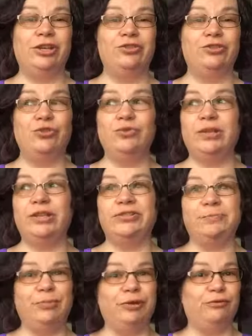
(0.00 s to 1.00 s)
do this
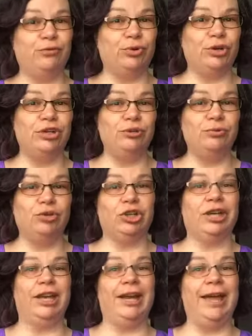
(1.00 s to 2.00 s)
before you
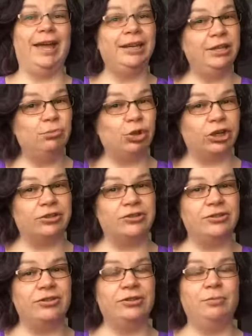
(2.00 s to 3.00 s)
look at any
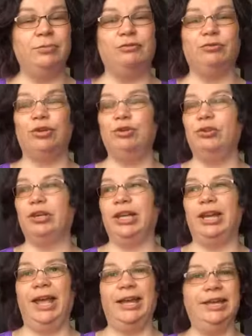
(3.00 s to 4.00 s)
books, before you look
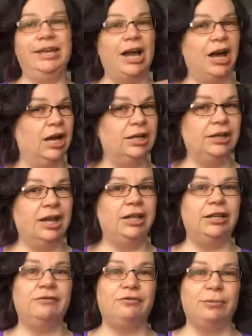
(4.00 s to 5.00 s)
at any
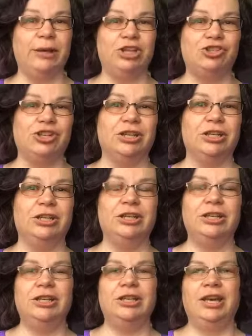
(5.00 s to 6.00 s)
online information.
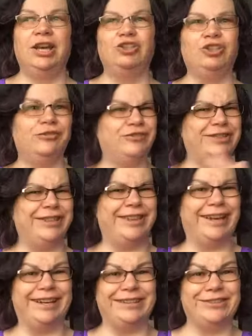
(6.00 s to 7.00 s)
I should have said
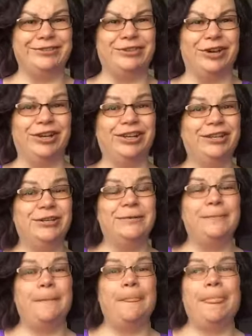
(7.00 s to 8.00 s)
that at the start.
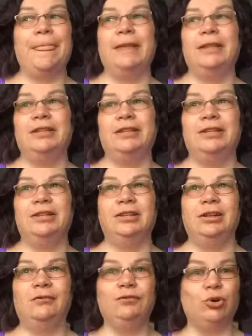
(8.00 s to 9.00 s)

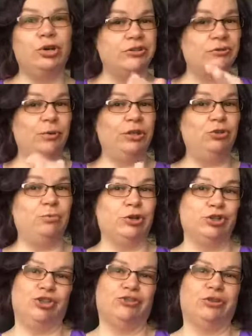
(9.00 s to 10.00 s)
Of course, when you
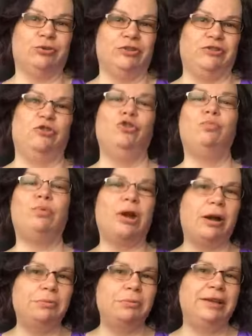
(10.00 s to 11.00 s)
purchase a crystal, you
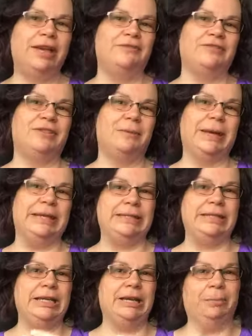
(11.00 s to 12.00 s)
probably have some
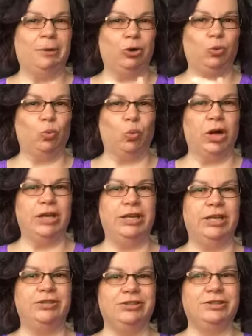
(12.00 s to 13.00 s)
idea about what
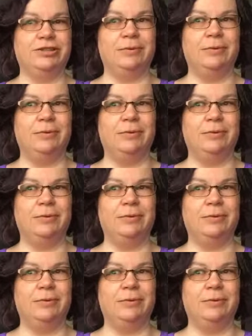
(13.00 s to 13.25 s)
its